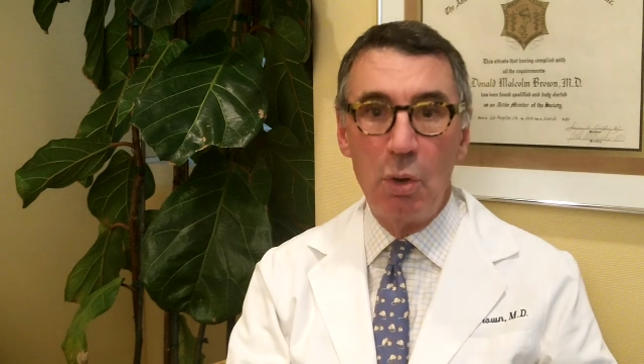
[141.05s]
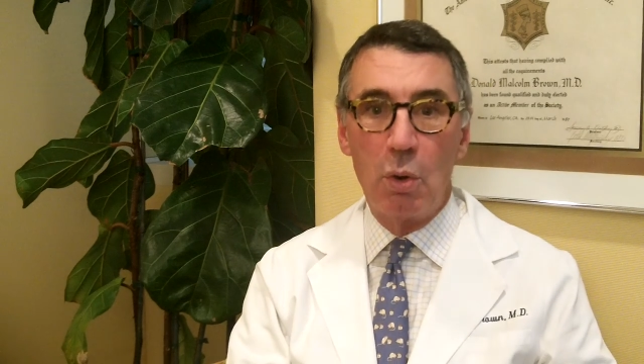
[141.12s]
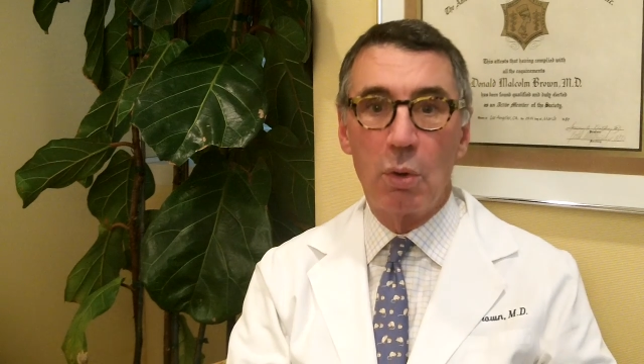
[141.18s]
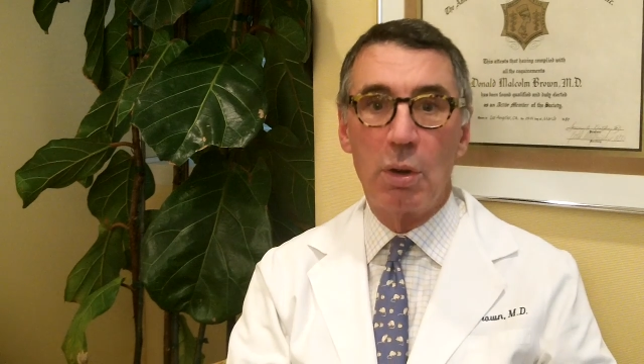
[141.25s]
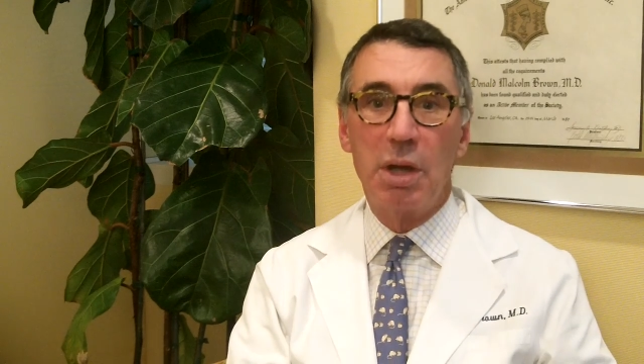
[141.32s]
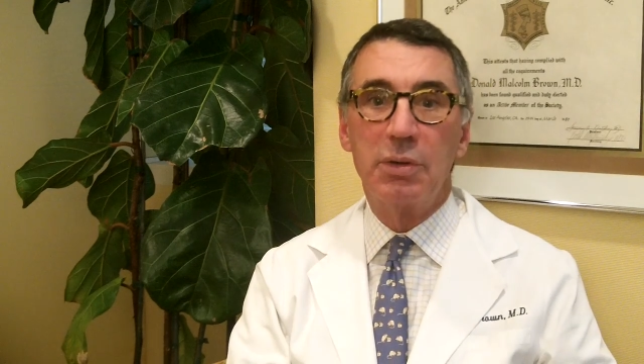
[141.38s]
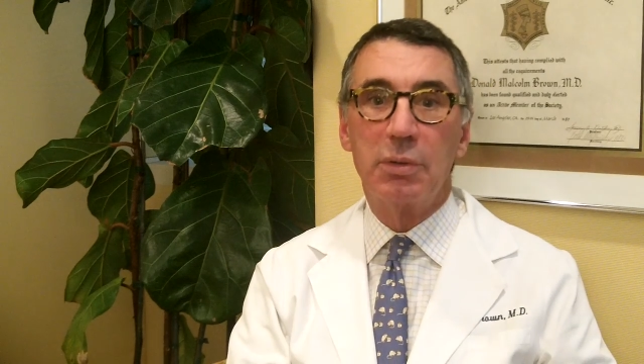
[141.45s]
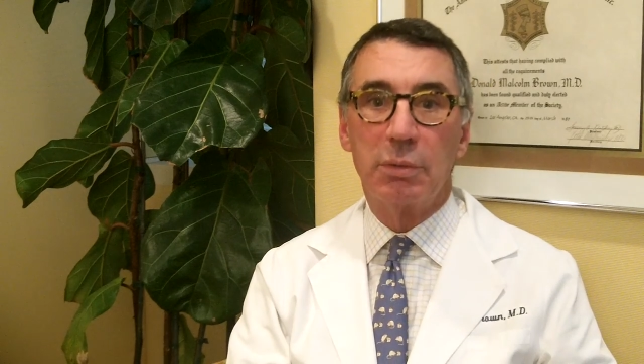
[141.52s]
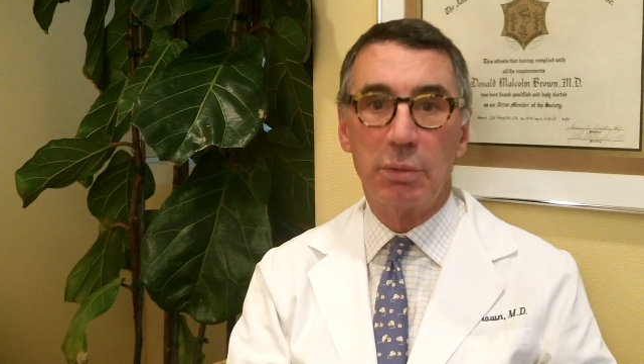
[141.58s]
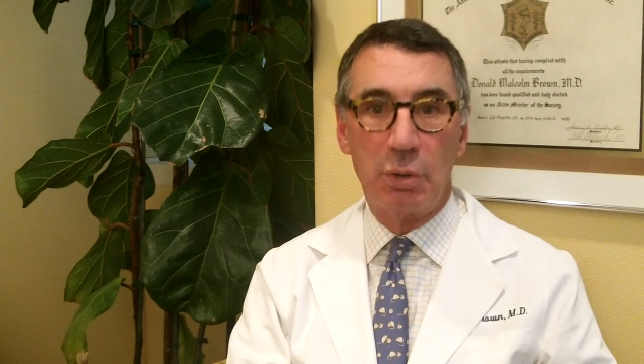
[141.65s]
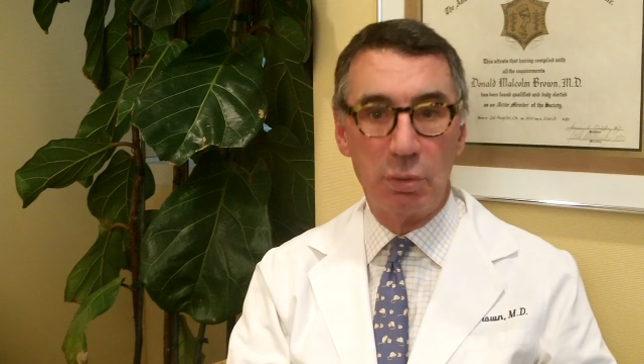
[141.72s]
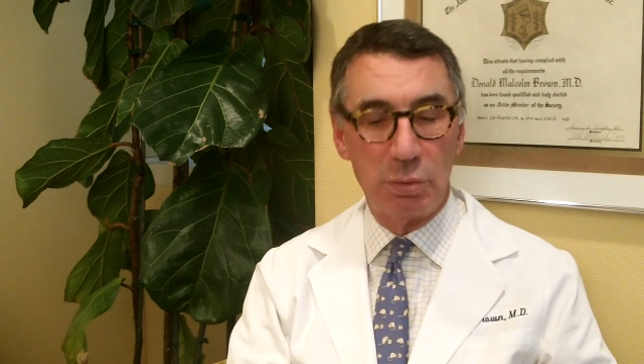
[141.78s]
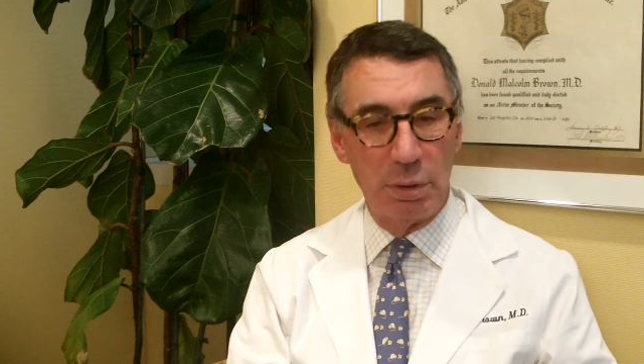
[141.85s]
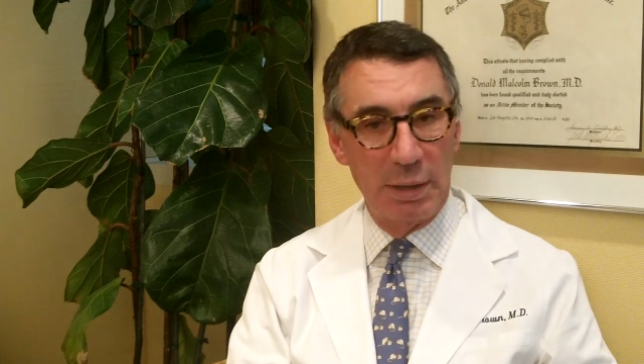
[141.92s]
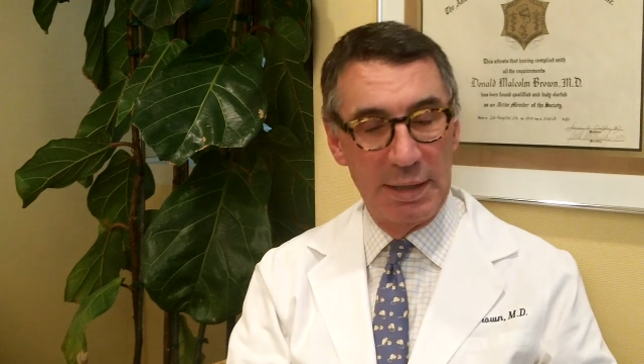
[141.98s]
or under
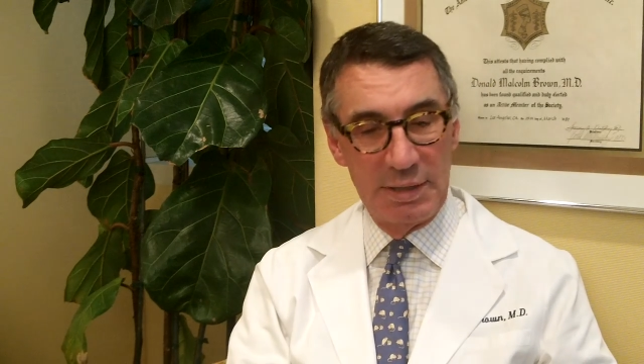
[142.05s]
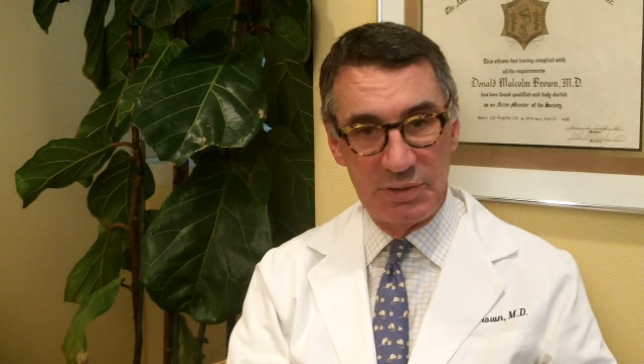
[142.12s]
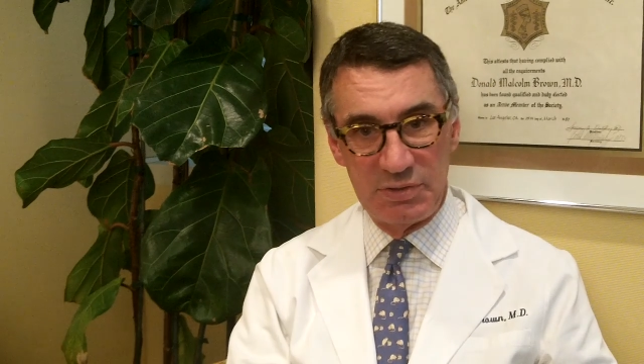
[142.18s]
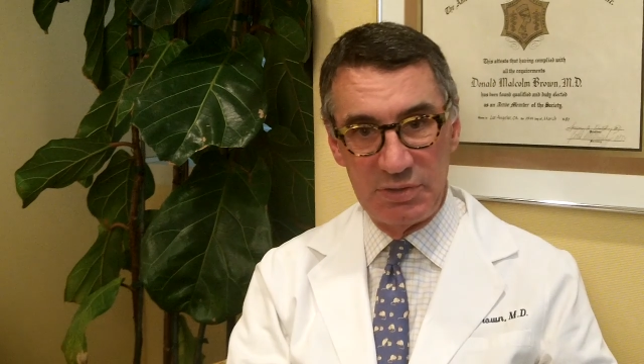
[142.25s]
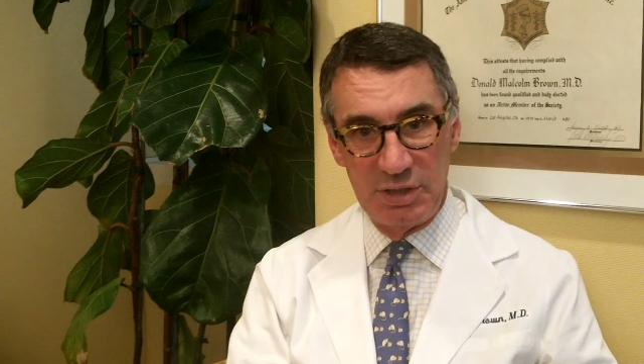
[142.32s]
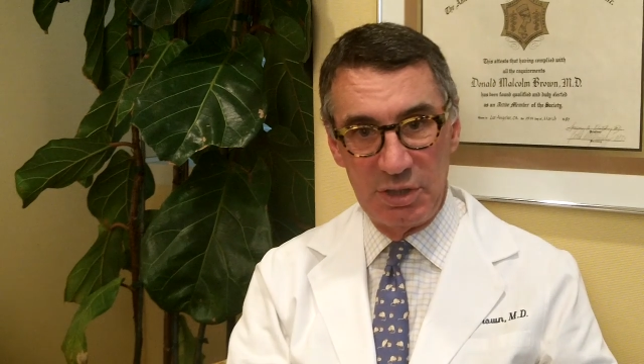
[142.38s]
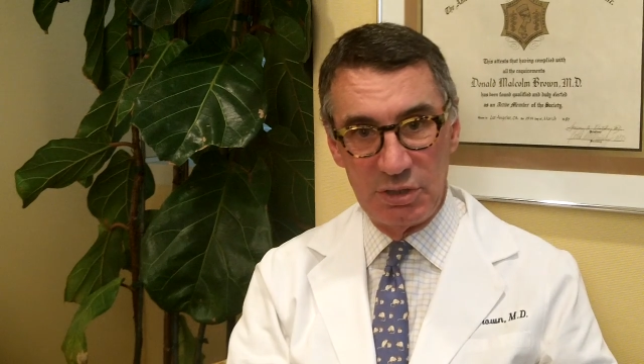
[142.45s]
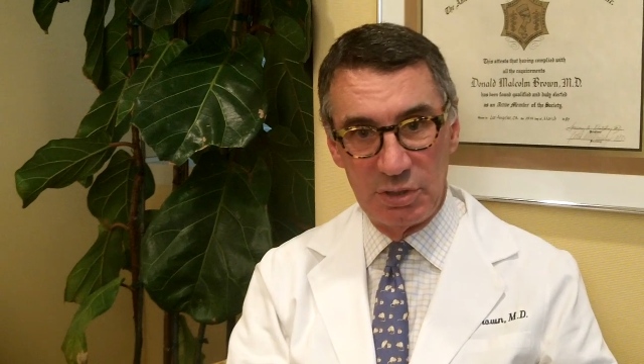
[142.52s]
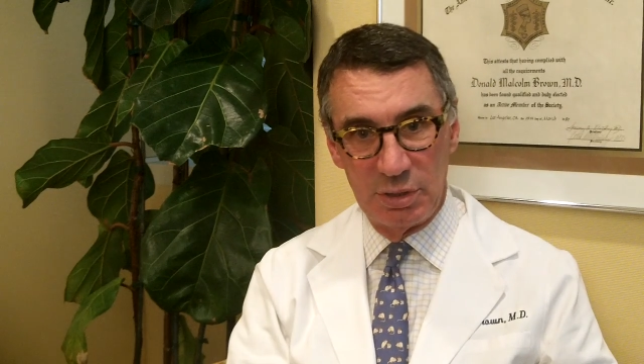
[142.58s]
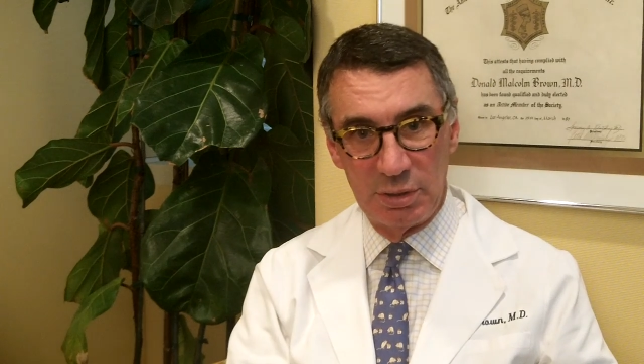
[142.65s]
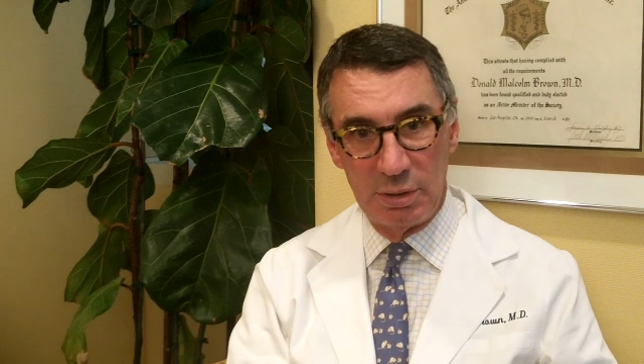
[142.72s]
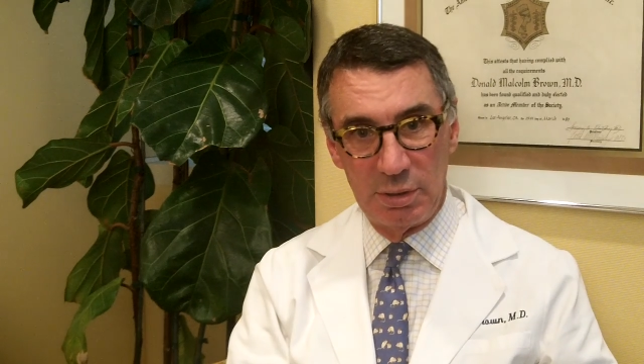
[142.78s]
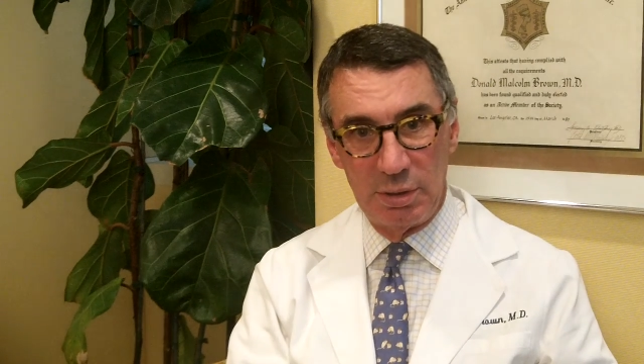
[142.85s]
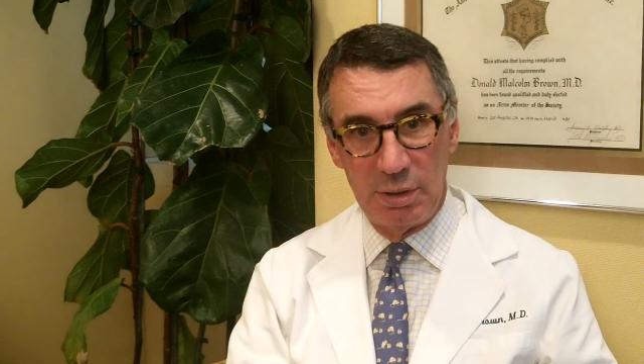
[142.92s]
local anesthesia.